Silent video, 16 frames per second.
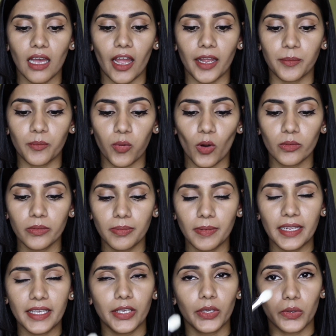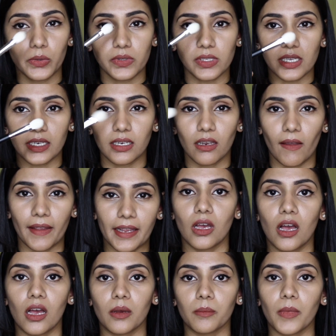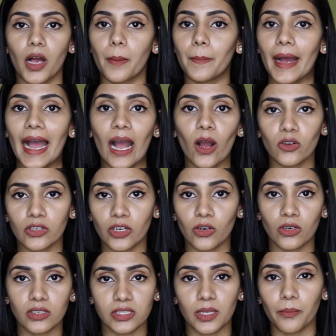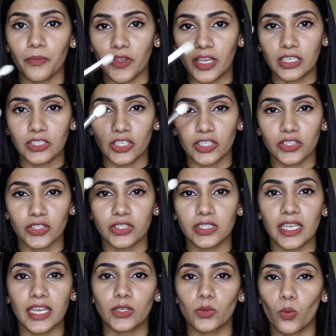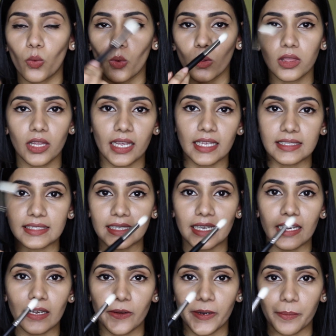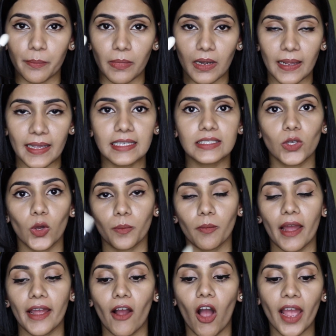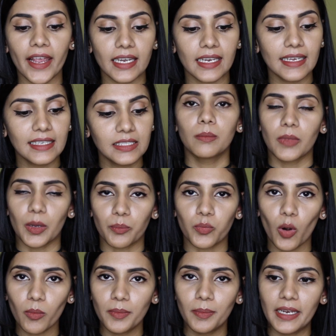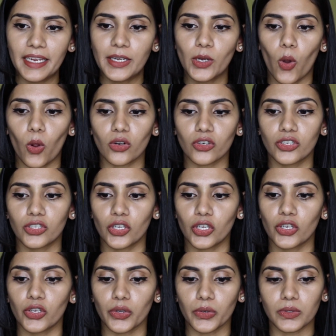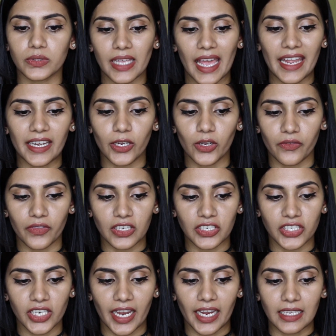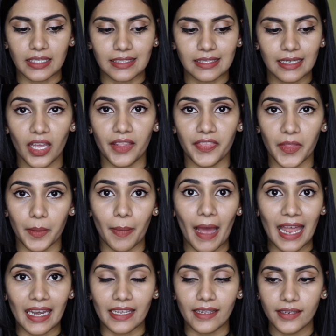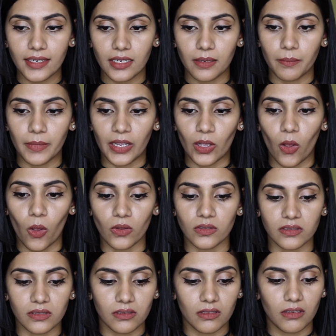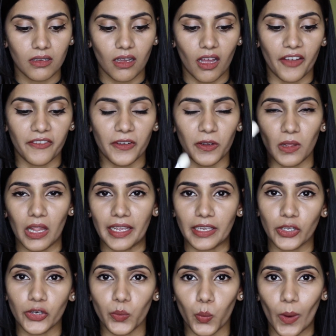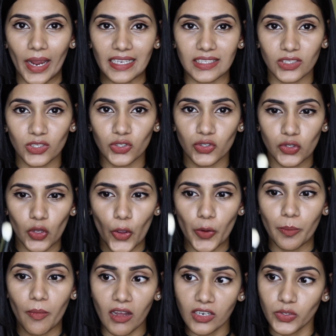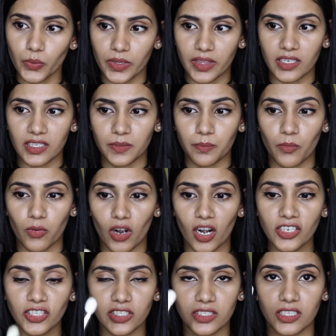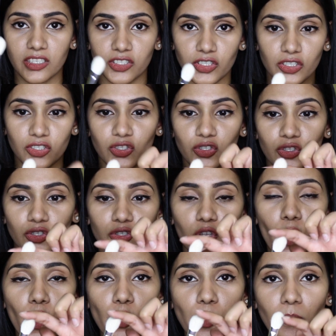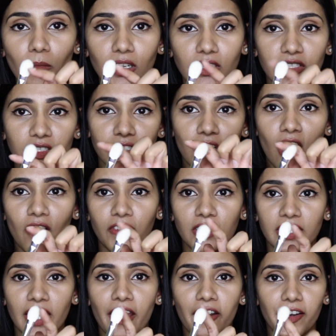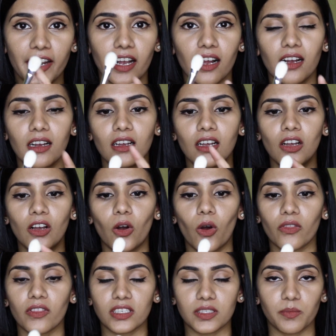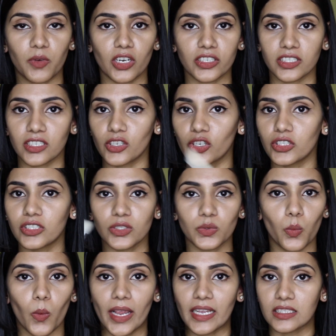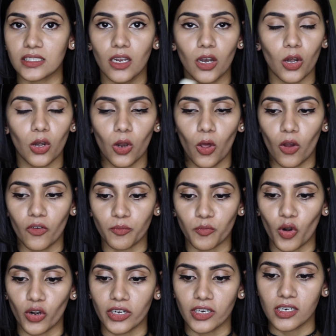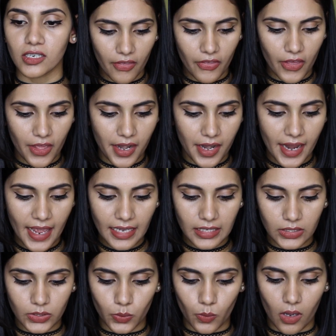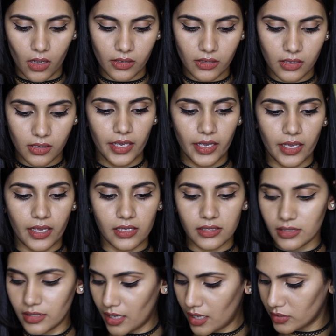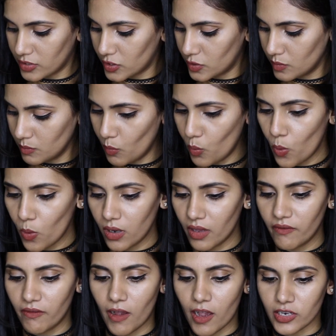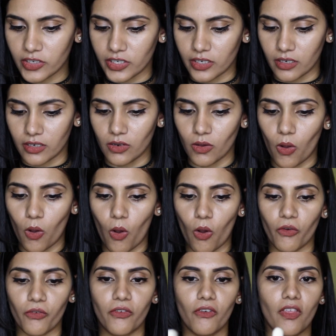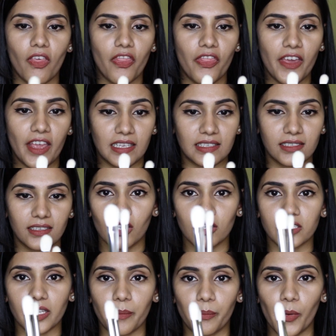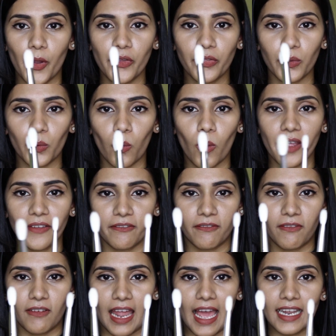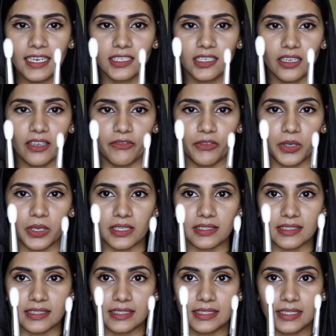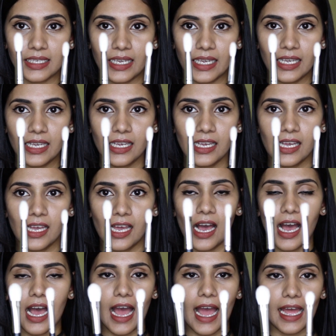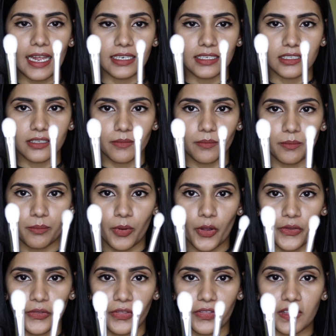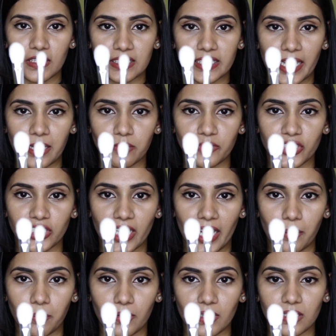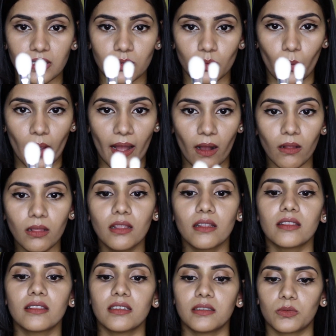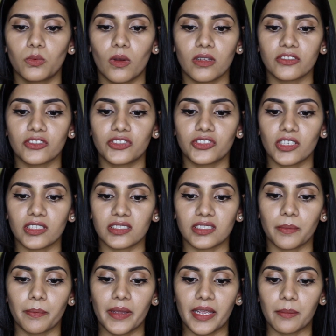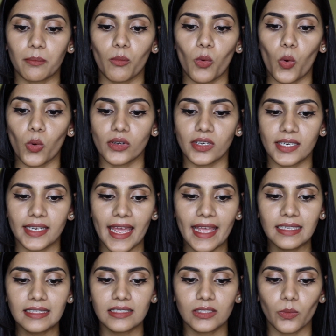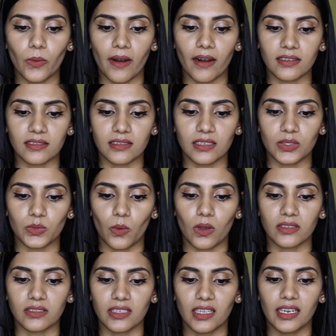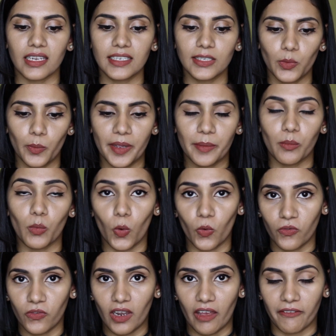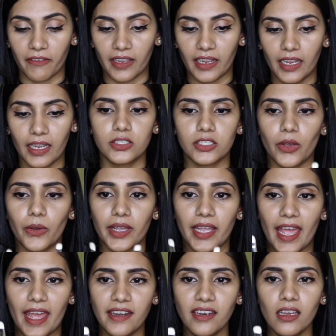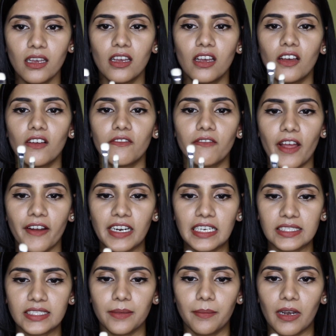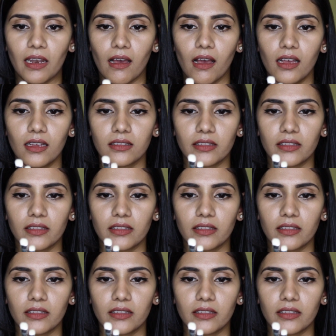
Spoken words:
I'd probably use it like a powder or something just to set all the concealer in place on my eyelids, but probably not to use any of the shades in the palette because I feel like you'd waste so much with this brush. There's just so much surface area on this brush and you just waste a lot of product. The next one is a smaller version of this because they're both quite flat, if you can see, and both the same shape as well. This one's just a bit more dense, whereas this one's a little bit more fluffy. So again, very similar.